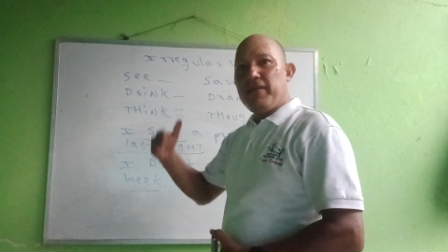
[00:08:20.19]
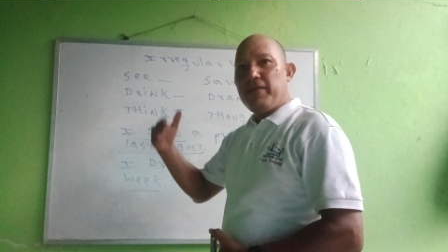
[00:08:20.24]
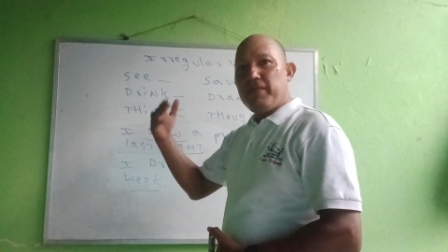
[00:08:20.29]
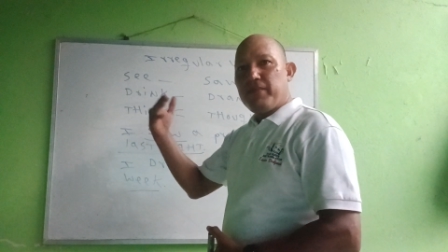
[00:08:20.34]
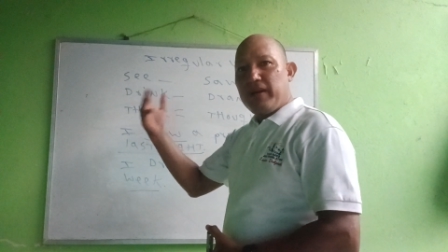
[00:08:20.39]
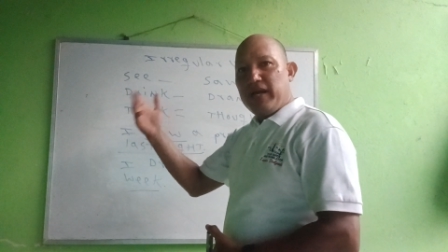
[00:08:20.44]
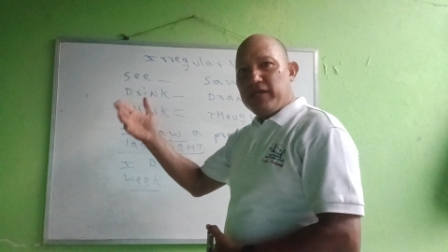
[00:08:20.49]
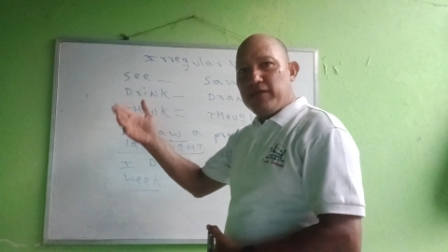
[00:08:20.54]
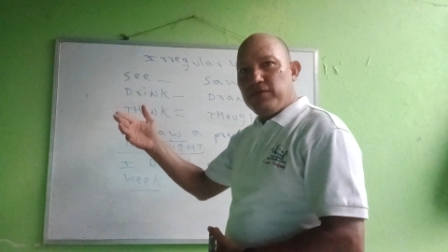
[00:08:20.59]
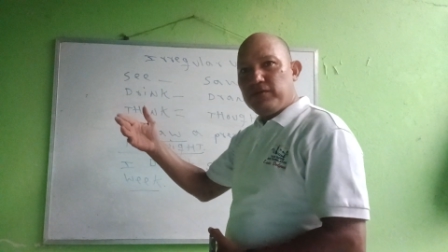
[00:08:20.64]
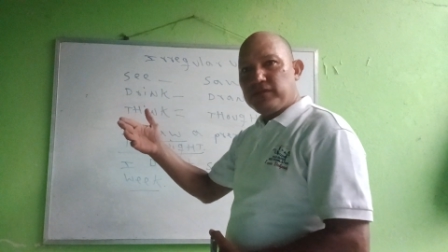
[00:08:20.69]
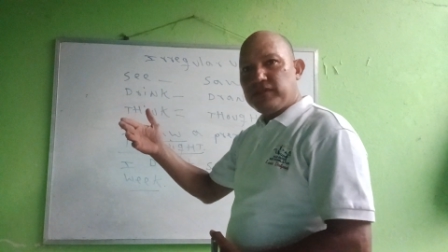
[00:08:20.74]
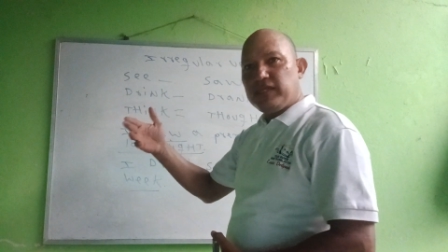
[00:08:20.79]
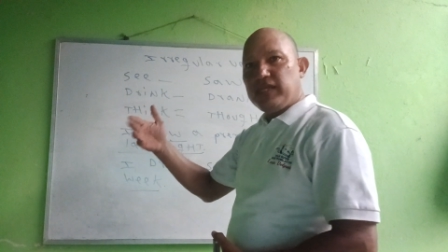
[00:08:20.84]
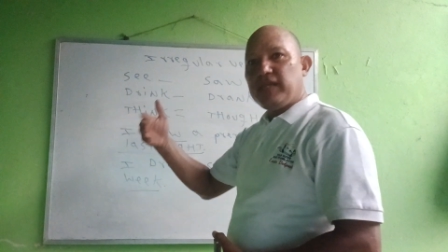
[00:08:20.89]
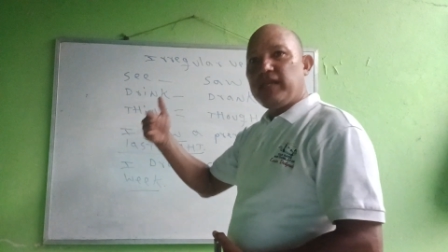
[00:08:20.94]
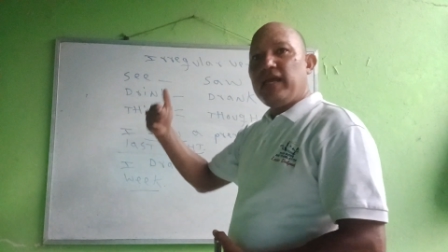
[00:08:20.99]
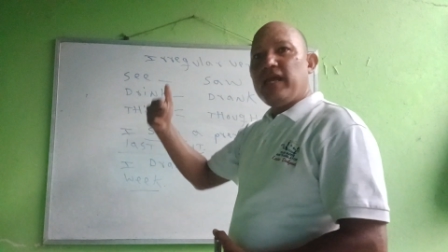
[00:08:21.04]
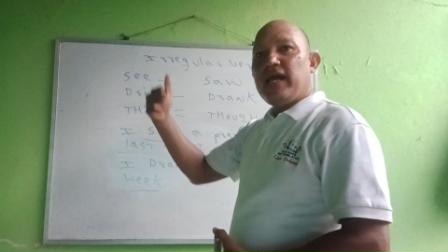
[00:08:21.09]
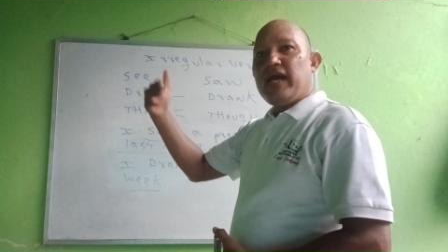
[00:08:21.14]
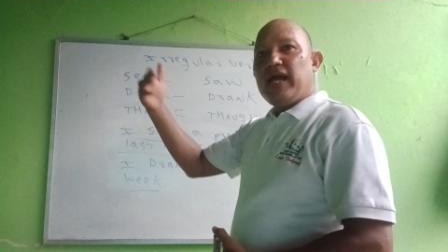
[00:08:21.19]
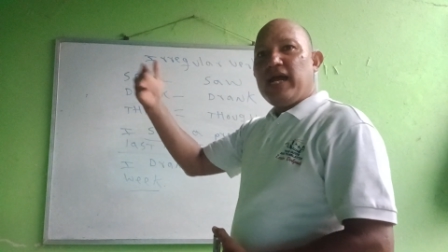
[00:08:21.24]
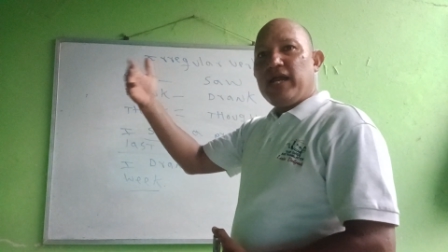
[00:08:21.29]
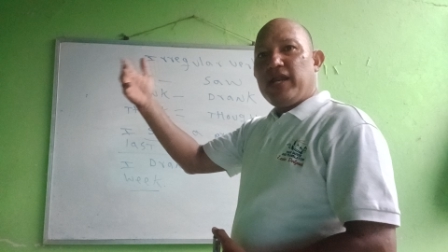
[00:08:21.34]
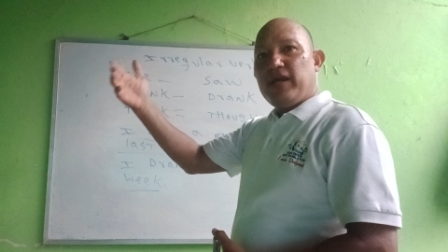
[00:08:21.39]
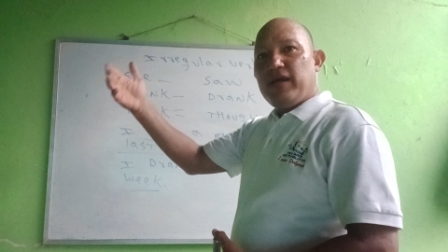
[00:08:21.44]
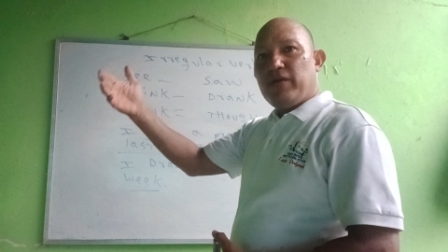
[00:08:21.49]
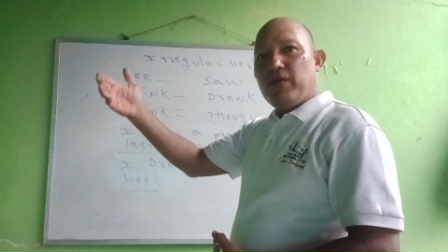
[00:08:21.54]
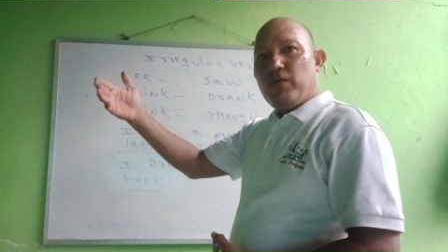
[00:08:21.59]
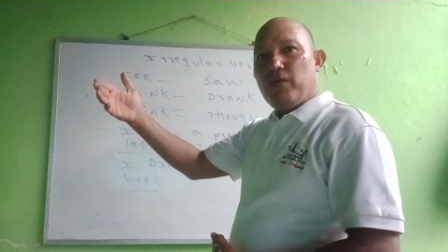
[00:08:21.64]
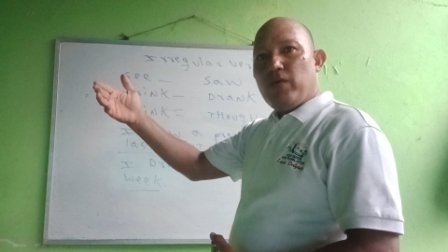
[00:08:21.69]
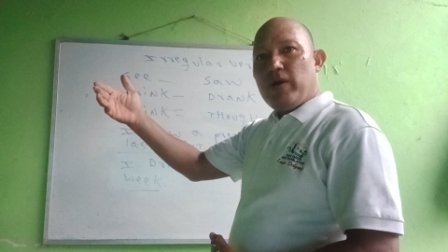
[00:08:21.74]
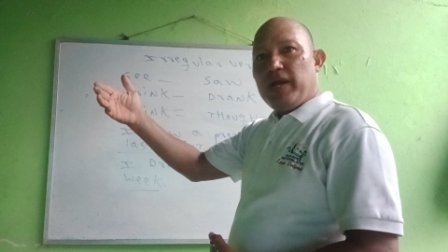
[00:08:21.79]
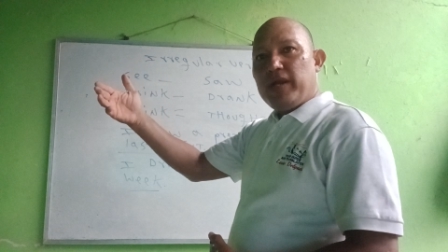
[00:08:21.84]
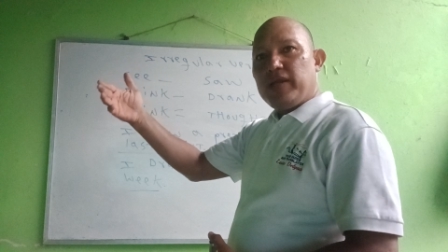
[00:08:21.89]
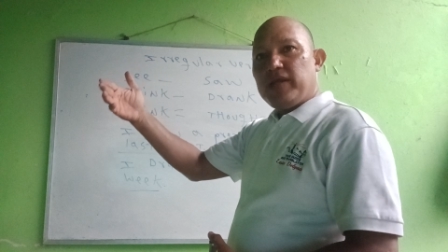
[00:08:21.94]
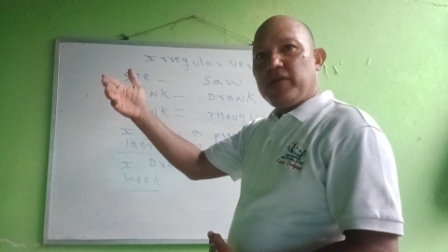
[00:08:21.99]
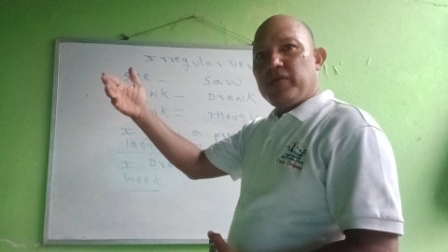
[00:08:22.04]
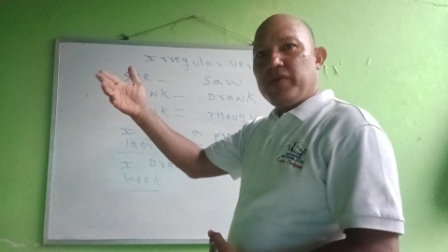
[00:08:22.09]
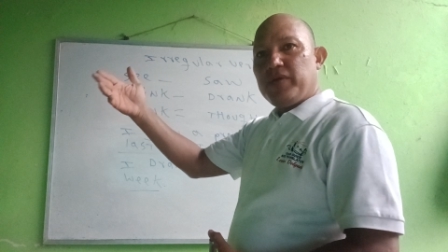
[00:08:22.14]
by using one
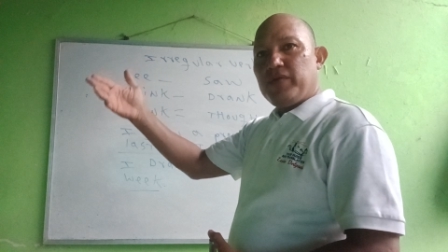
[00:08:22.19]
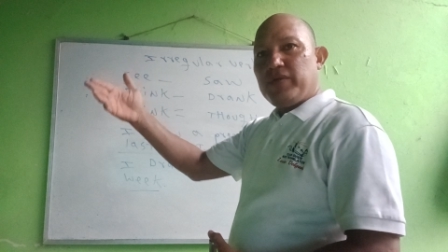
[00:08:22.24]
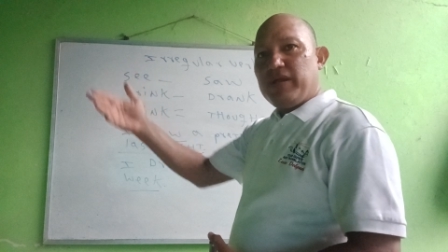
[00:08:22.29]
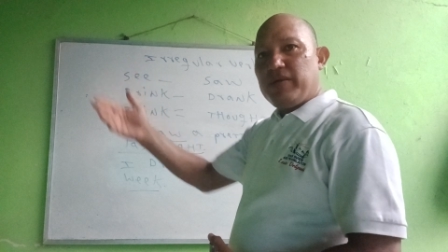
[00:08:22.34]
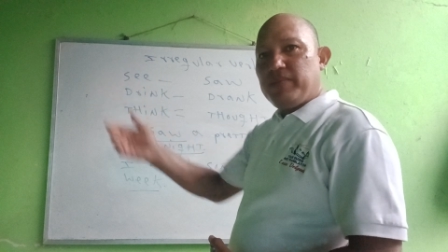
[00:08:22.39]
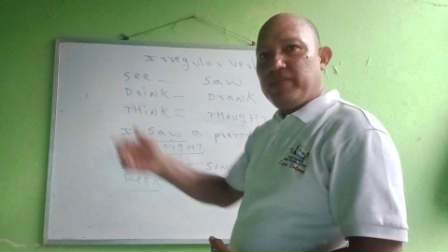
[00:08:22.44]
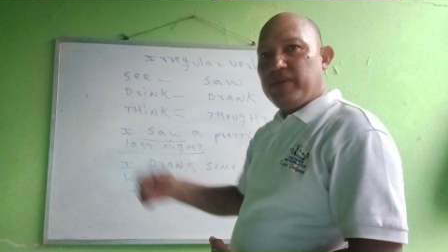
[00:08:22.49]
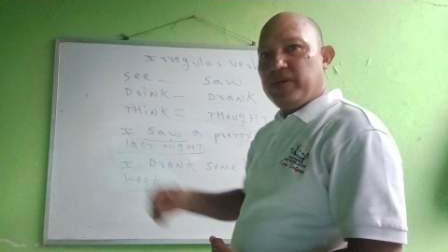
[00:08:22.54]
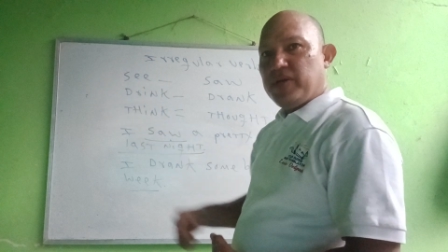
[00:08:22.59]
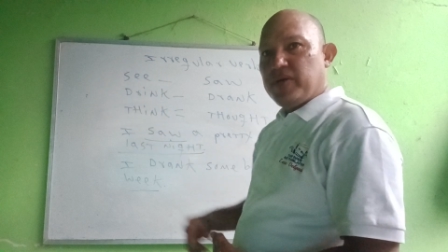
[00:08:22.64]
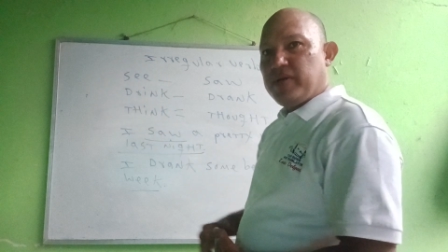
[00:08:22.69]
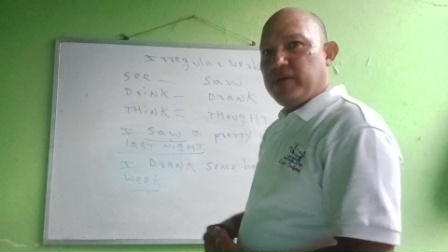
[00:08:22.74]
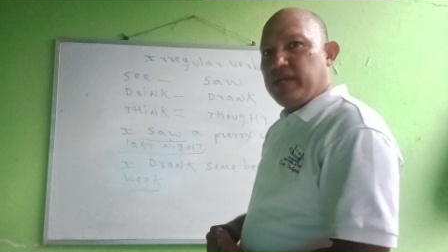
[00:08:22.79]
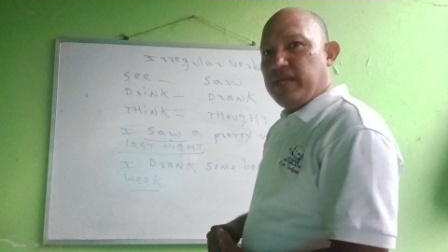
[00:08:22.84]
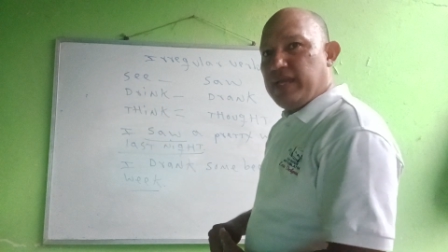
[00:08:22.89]
irregular verb